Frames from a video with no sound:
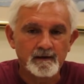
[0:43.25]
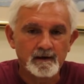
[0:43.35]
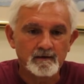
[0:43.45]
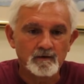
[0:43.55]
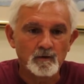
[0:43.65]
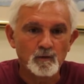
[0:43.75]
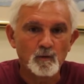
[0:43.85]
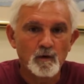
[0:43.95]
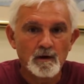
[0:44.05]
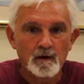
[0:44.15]
They can do
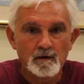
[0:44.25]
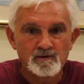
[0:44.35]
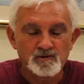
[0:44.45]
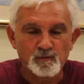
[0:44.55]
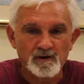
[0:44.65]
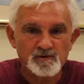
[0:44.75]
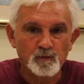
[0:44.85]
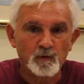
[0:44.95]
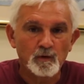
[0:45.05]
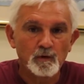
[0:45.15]

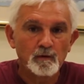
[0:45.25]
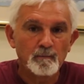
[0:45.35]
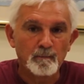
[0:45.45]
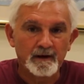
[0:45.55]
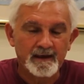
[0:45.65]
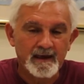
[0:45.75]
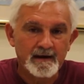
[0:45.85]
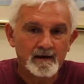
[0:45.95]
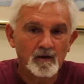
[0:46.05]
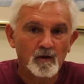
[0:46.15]
structural,
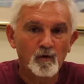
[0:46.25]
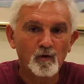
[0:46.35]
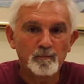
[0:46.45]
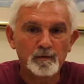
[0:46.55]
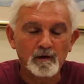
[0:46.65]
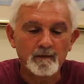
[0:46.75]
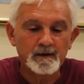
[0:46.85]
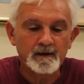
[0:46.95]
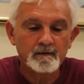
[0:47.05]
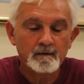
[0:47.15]
mechanical,
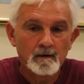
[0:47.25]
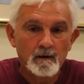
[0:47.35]
plumbing.